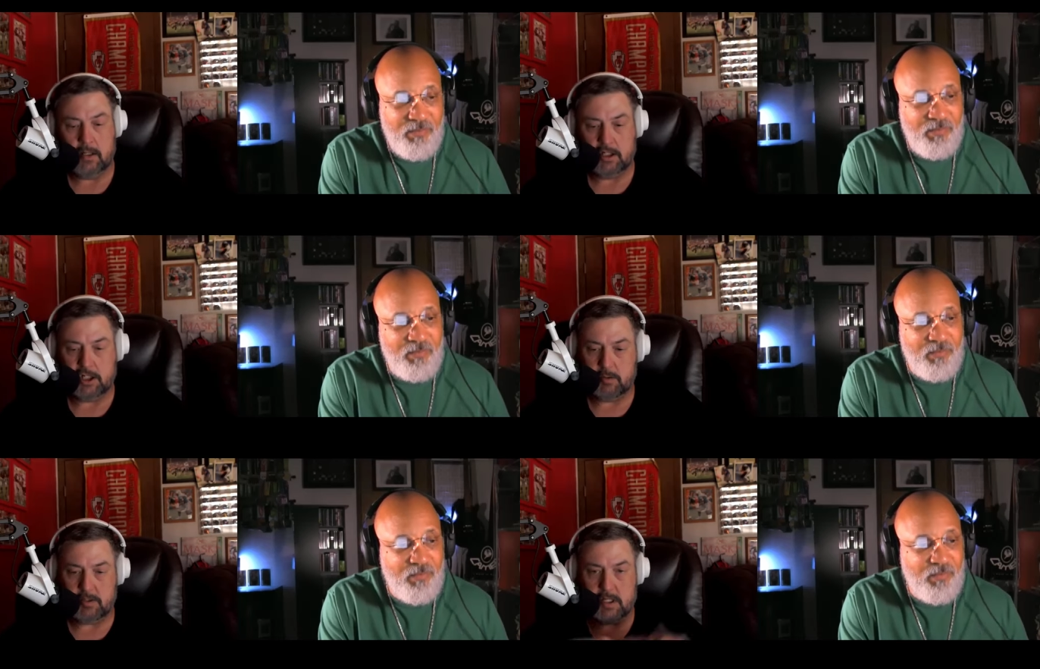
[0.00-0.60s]
Speaker 1: and
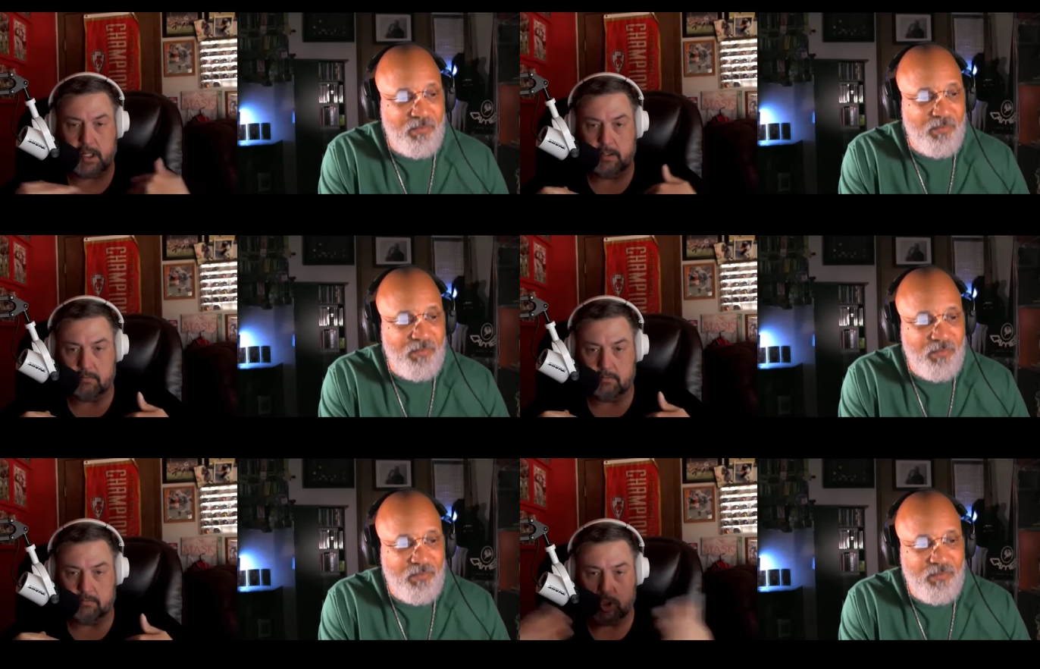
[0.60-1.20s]
she was like,
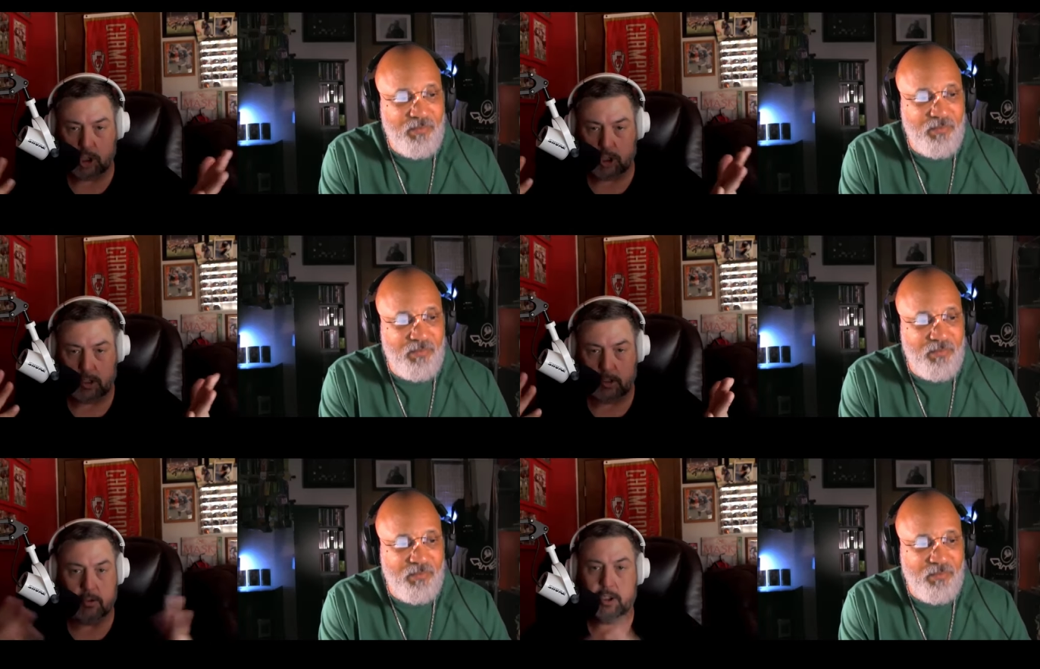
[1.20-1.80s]

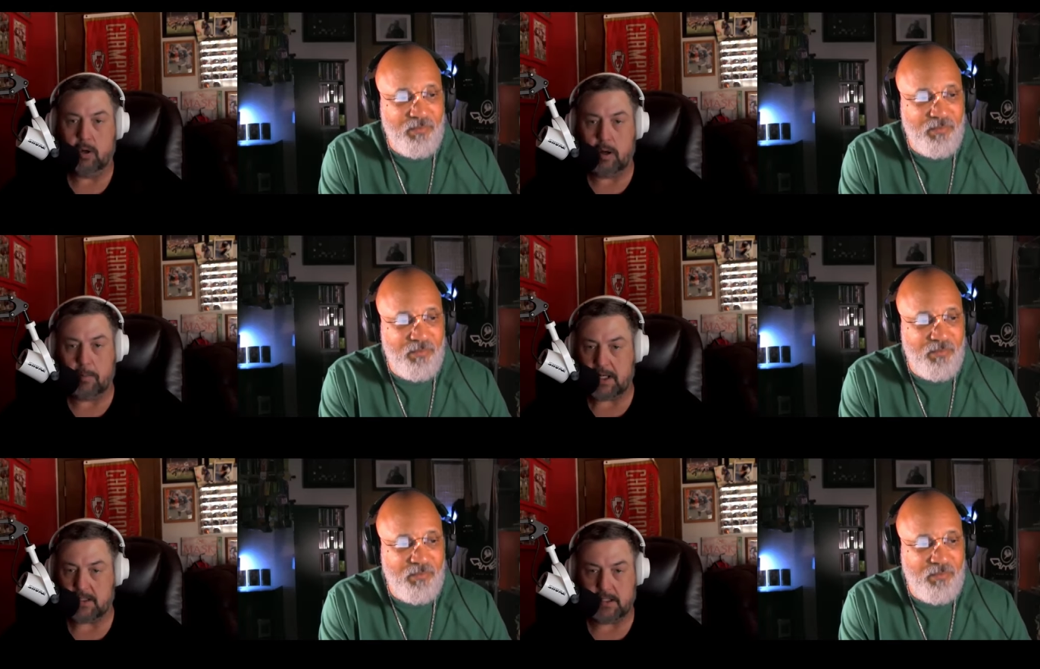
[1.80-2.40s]
good, you know, I'm
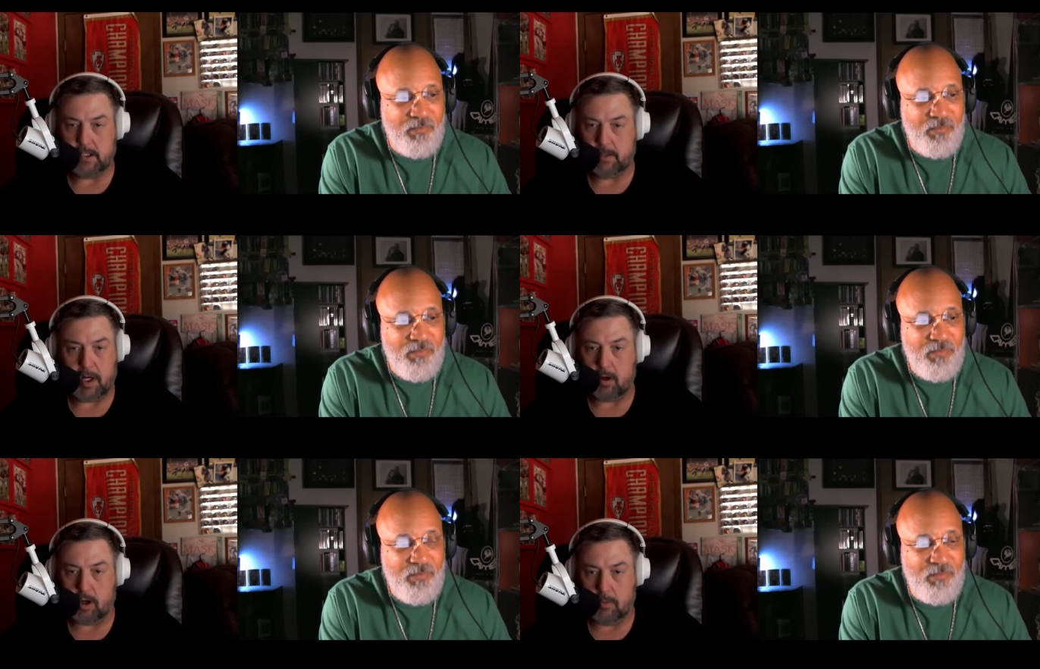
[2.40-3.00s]
not sending my
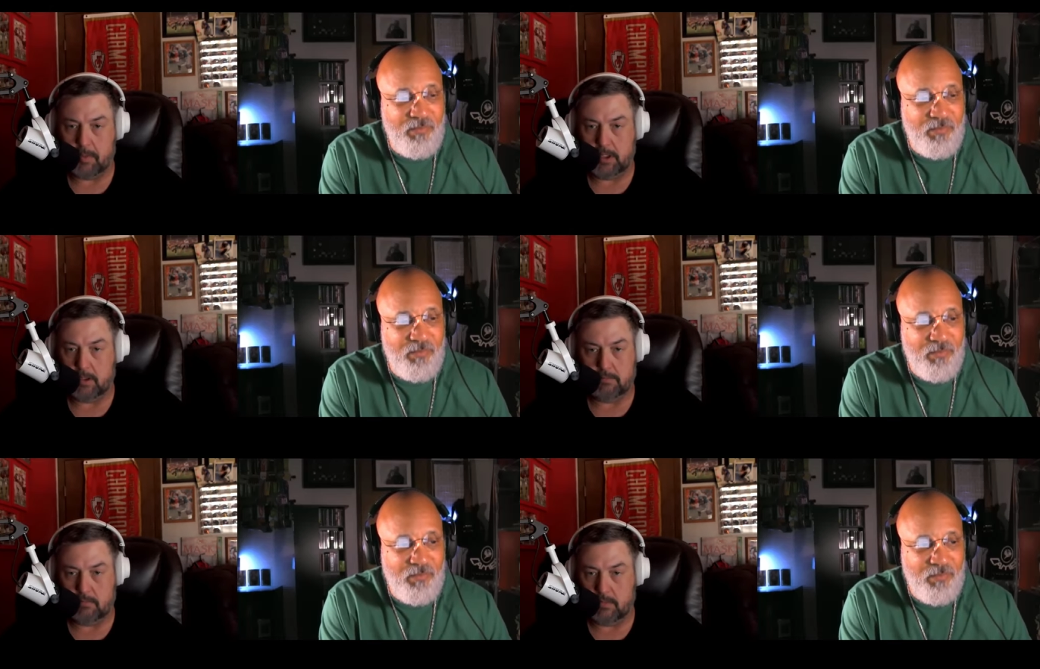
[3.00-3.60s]
army
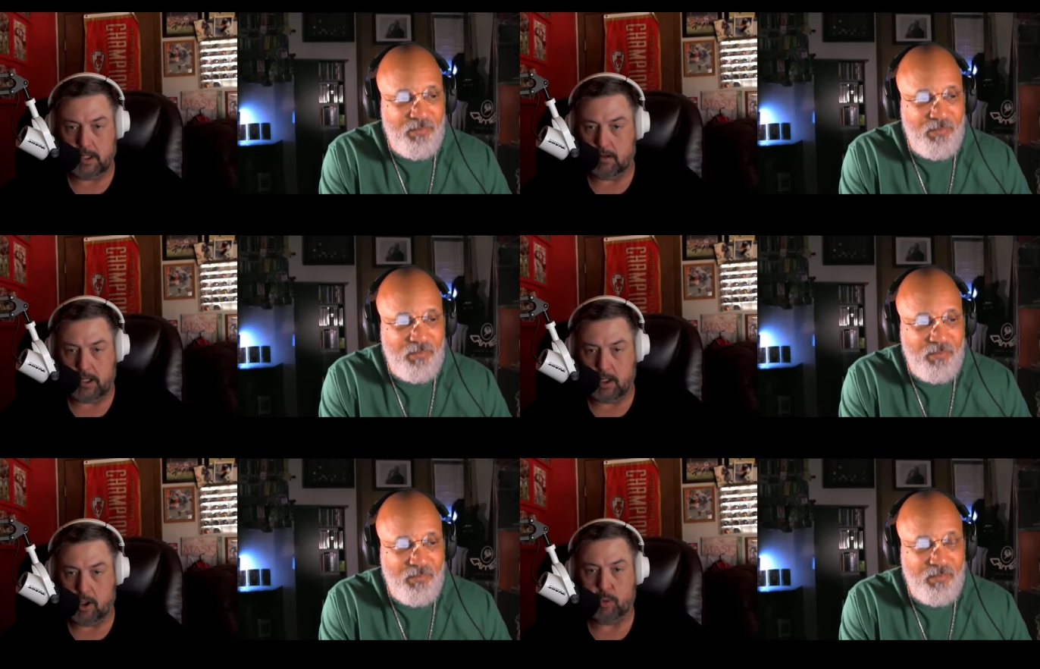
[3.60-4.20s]
there to
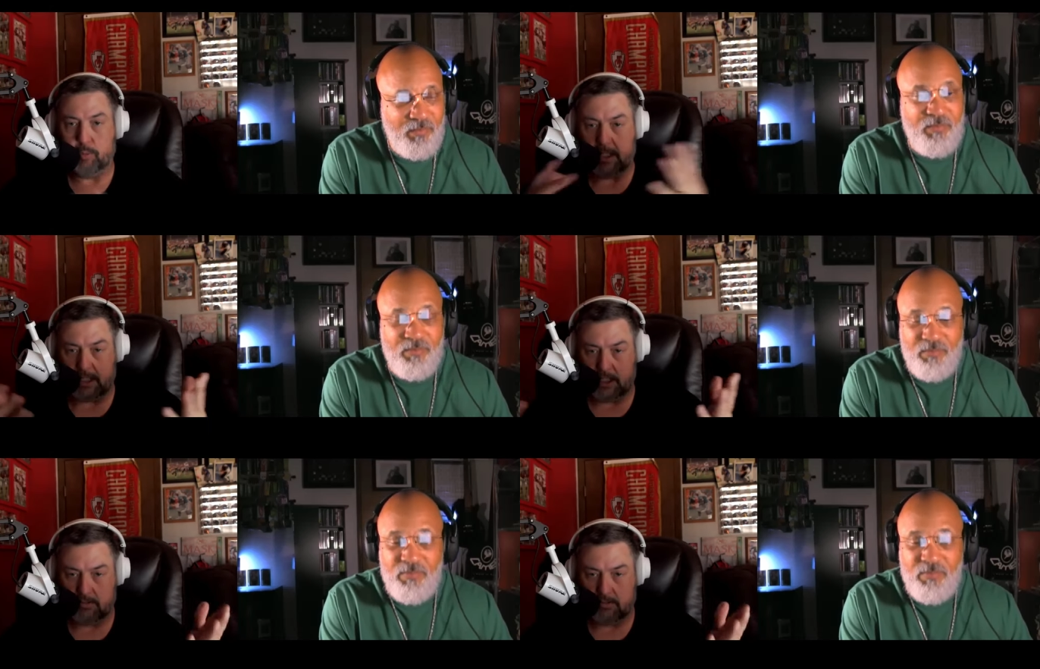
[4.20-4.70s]
help, like